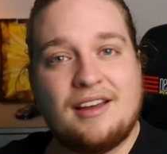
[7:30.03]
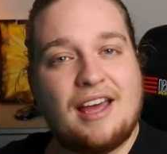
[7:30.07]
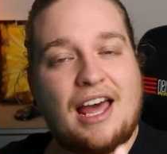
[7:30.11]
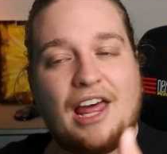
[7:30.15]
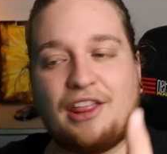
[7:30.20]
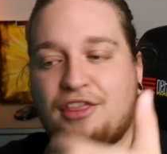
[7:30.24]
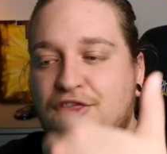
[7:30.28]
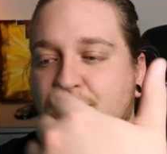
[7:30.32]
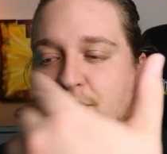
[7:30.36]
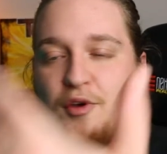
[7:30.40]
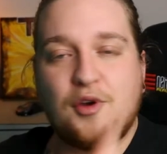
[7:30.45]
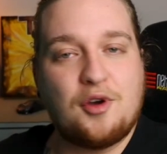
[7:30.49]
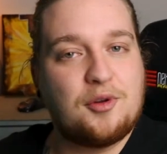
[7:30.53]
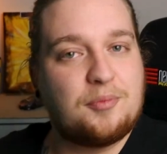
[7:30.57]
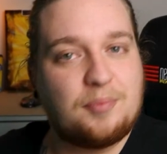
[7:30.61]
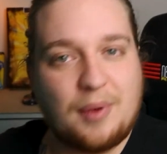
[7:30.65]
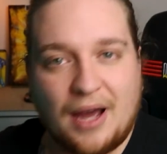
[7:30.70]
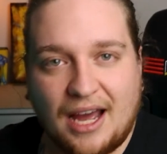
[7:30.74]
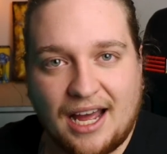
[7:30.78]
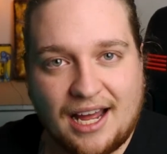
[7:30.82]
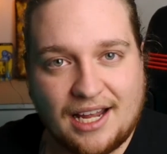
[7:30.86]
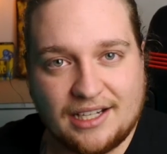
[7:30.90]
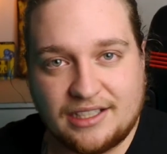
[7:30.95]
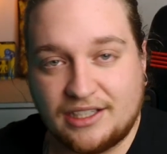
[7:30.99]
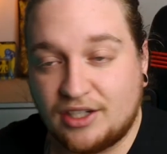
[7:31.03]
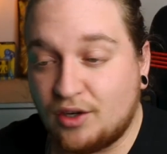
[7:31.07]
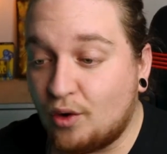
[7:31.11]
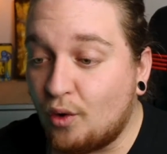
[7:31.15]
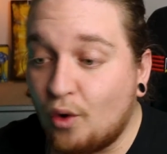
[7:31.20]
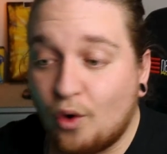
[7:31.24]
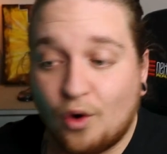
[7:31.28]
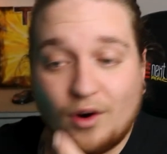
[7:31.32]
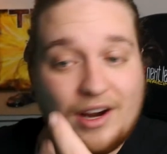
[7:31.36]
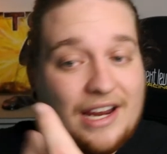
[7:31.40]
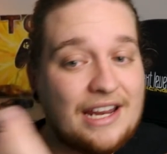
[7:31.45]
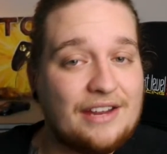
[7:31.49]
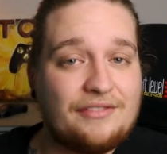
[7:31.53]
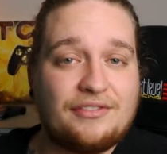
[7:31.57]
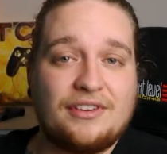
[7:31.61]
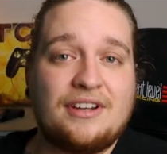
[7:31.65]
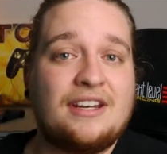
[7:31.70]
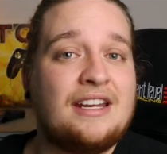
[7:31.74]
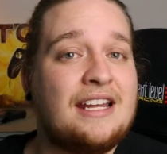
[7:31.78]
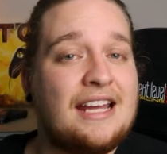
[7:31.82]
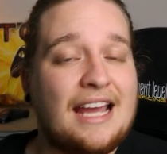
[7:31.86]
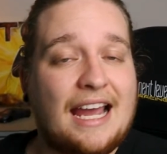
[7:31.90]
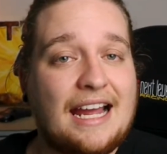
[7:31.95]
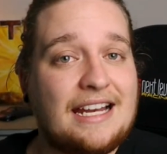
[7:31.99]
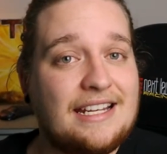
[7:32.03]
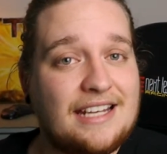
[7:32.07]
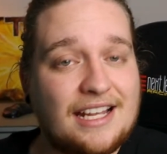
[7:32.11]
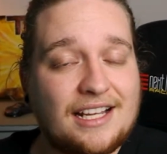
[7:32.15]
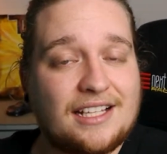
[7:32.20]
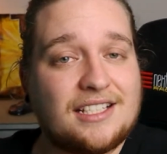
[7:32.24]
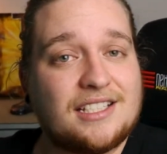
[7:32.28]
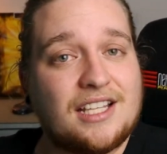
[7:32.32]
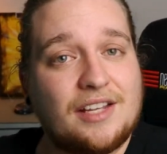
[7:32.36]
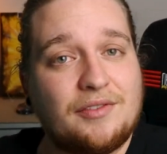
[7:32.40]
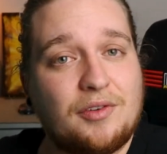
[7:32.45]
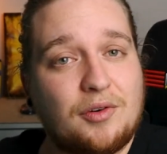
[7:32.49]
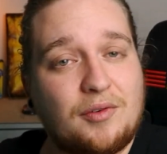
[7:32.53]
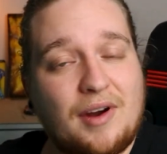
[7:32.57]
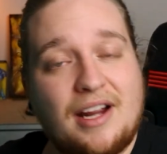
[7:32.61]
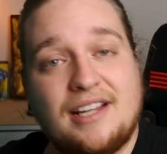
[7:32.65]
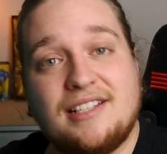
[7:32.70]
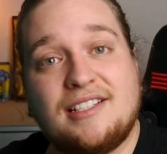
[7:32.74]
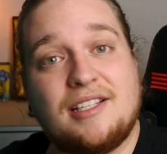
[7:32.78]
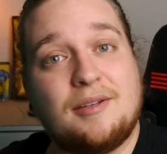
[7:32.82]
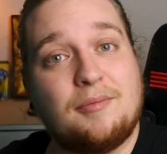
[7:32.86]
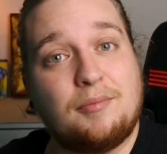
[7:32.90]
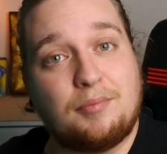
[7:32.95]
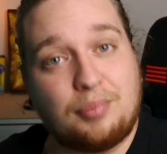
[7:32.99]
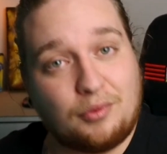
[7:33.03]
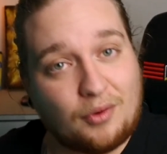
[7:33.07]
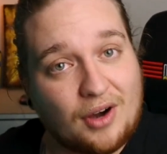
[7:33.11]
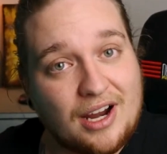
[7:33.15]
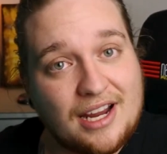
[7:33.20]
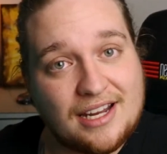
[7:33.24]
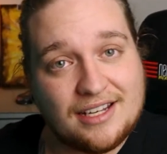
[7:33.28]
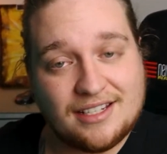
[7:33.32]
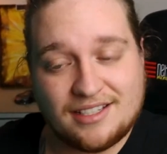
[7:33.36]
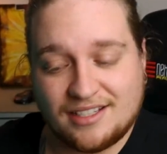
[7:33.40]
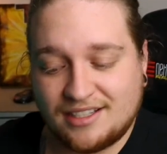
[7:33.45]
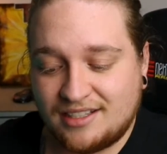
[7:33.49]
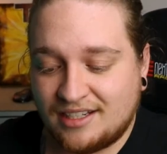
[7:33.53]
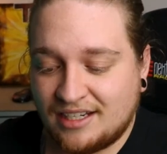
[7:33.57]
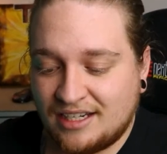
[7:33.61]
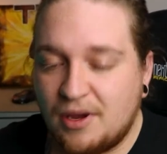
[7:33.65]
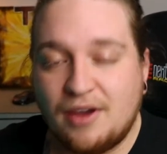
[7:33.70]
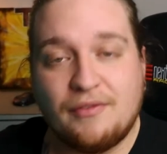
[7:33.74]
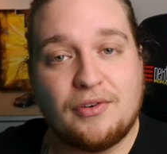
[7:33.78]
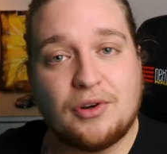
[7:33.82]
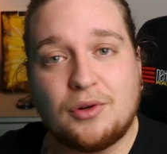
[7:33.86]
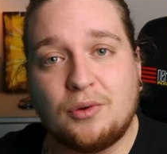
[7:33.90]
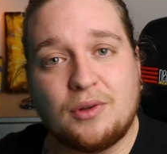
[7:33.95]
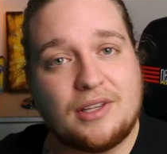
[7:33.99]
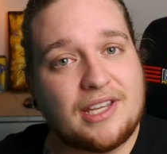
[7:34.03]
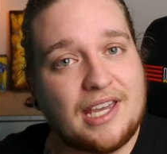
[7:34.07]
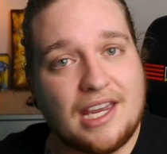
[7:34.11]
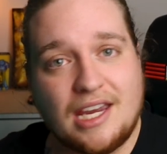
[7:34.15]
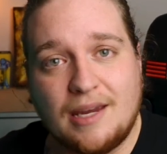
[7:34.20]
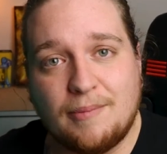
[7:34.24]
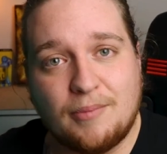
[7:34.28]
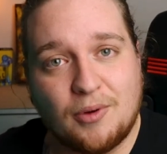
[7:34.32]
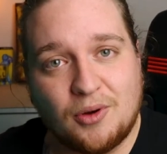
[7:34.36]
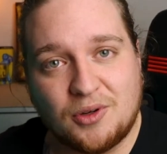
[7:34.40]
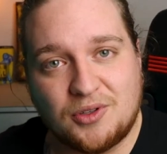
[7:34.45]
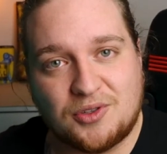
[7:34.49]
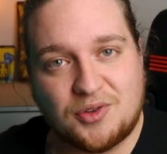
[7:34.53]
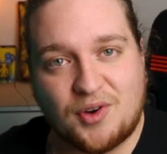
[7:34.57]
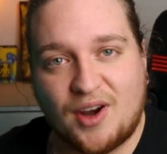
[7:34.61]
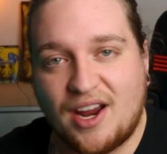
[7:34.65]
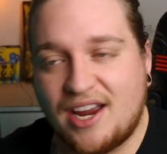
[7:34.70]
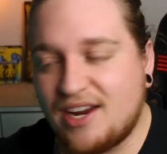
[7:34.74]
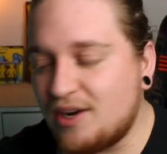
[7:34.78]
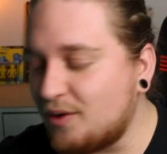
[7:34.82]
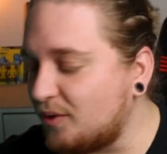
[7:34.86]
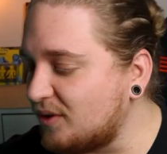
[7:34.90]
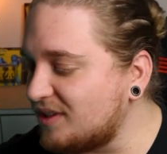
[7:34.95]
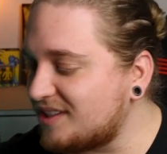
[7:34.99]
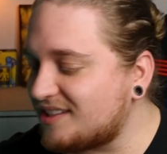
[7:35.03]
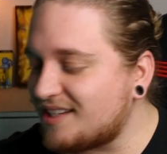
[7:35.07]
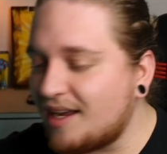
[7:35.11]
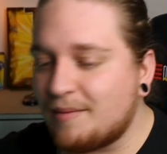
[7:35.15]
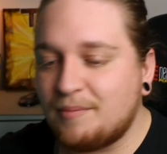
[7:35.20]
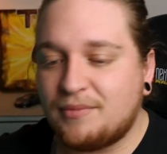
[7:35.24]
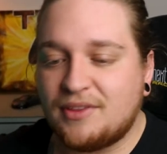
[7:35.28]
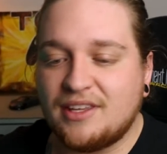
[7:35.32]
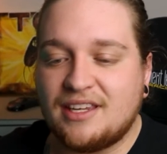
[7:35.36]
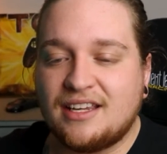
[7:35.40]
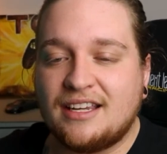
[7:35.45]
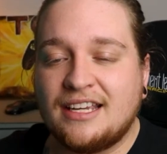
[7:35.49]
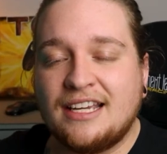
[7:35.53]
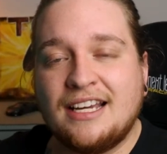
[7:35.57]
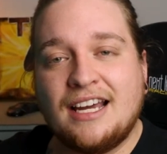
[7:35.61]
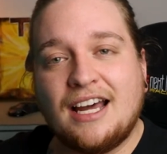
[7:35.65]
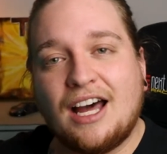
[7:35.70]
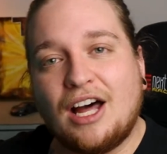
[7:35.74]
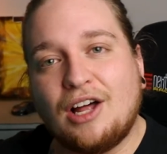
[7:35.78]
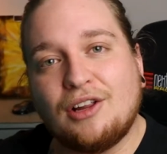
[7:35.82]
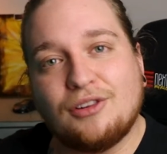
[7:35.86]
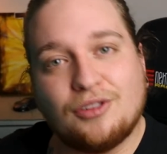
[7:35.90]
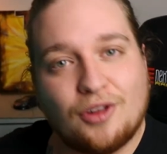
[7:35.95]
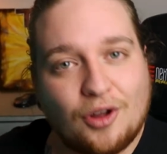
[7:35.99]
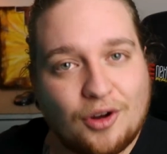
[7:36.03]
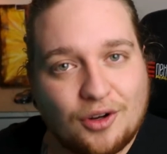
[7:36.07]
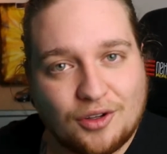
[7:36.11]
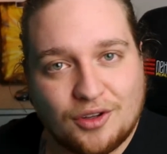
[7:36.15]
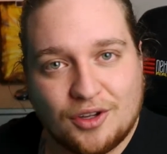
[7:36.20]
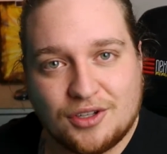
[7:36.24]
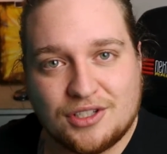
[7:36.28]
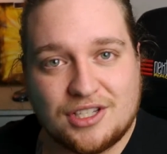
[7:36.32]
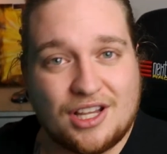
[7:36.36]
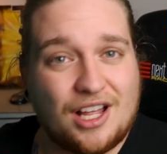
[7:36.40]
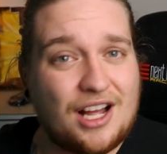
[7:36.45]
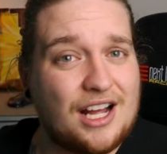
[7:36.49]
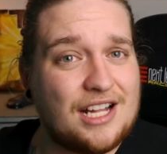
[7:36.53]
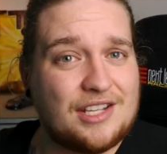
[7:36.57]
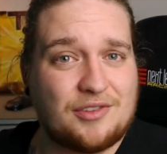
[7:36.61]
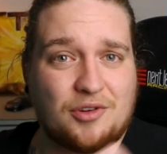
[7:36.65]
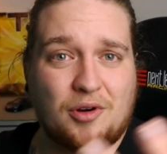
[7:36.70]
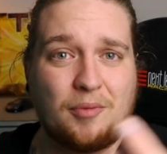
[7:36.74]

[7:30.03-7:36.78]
a third party or even a Next Level Racing branded pivotal keyboard tray or something along those lines,